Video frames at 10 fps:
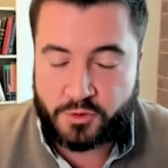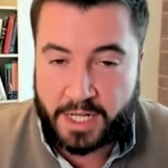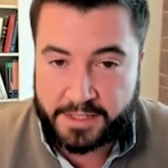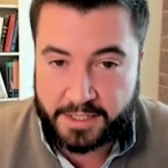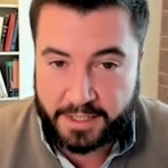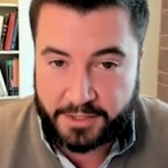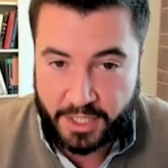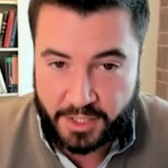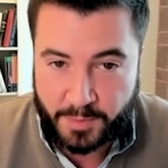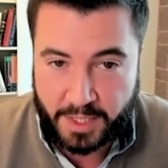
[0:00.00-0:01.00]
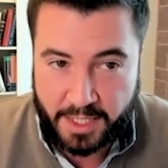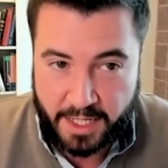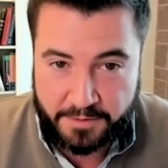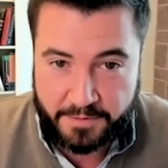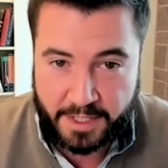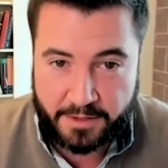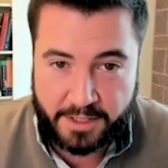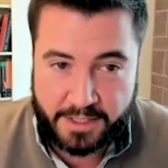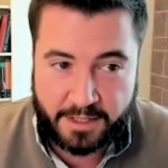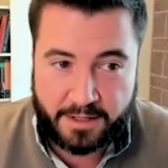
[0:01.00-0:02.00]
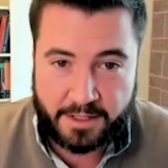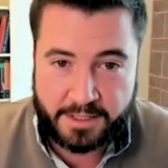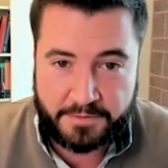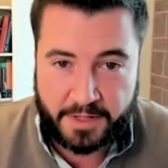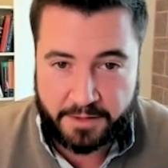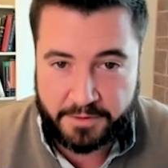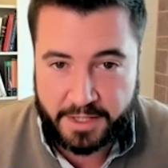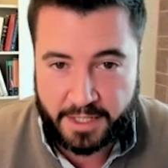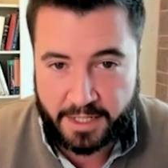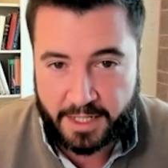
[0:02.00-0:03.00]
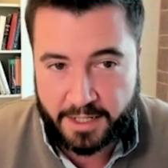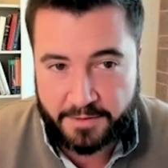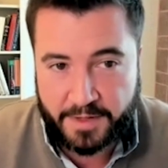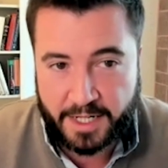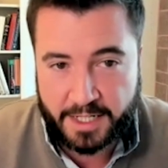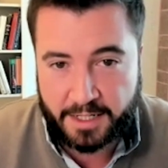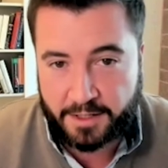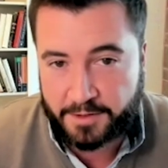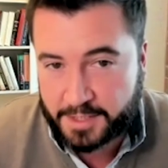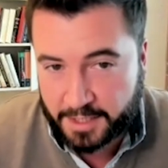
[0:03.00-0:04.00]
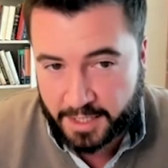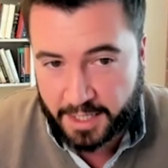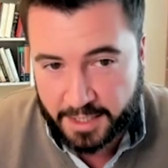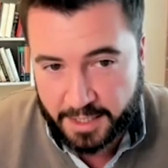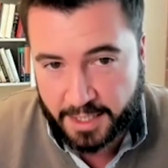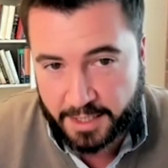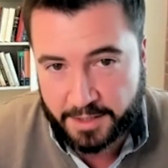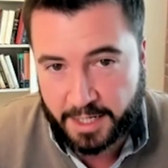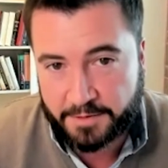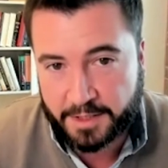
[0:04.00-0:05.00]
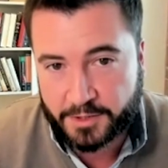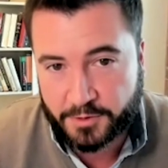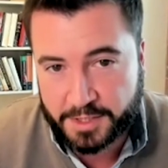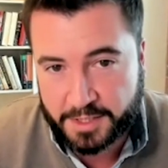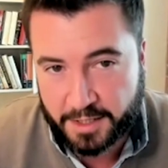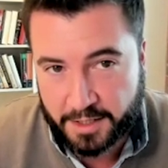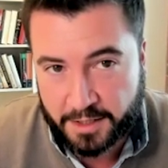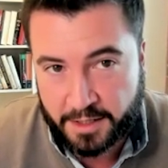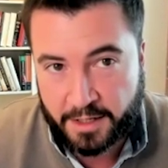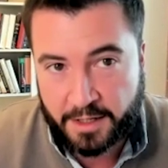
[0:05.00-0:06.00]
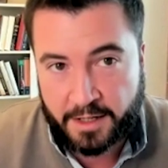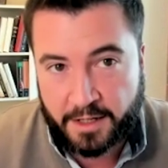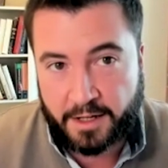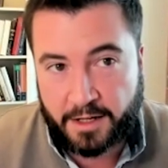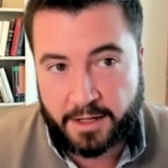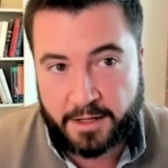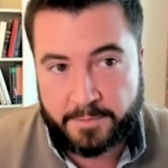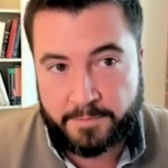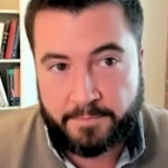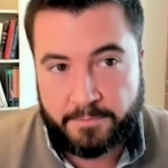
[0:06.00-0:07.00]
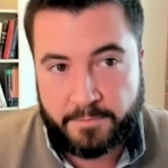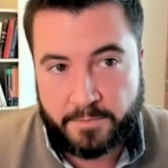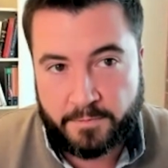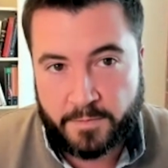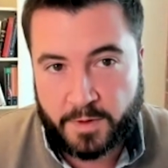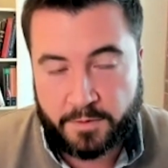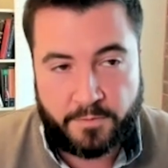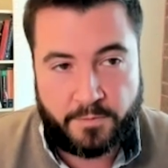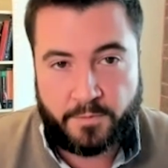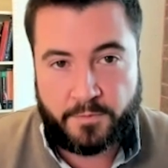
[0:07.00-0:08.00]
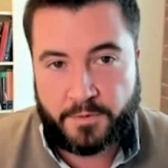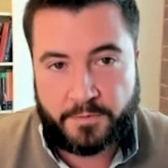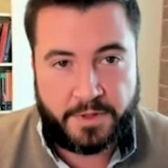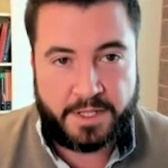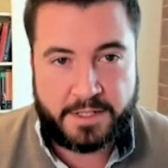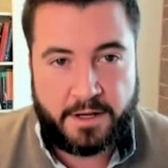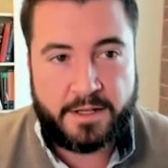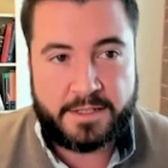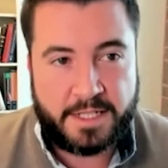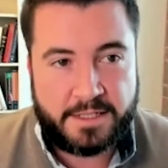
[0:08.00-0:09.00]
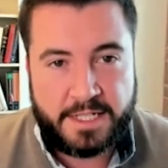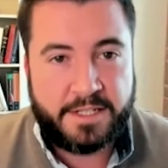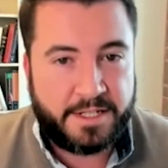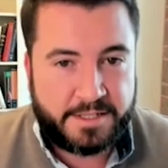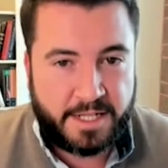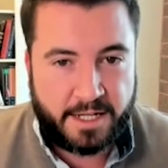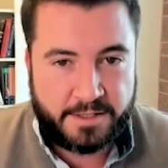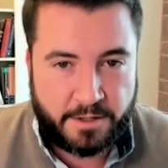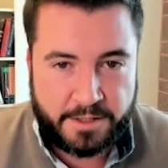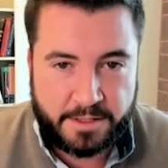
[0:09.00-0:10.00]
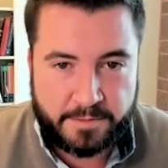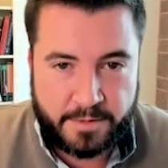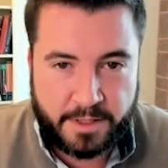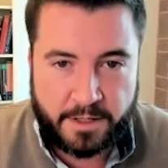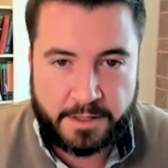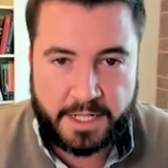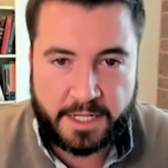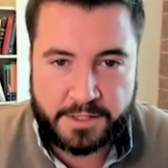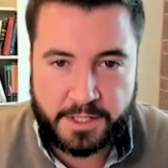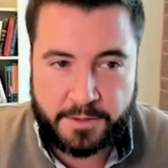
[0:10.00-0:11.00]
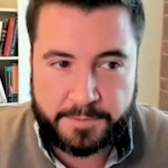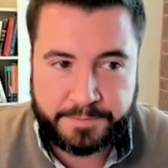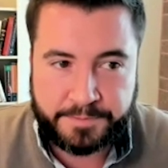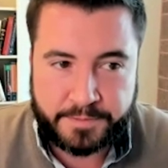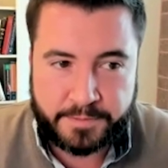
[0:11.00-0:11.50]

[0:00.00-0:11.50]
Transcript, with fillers: drastically change my life, increase the cost of everything, and in fact, get used to the idea that I don't have electricity um, for, for this cause. That's easy to say, it's hard to, hard to execute.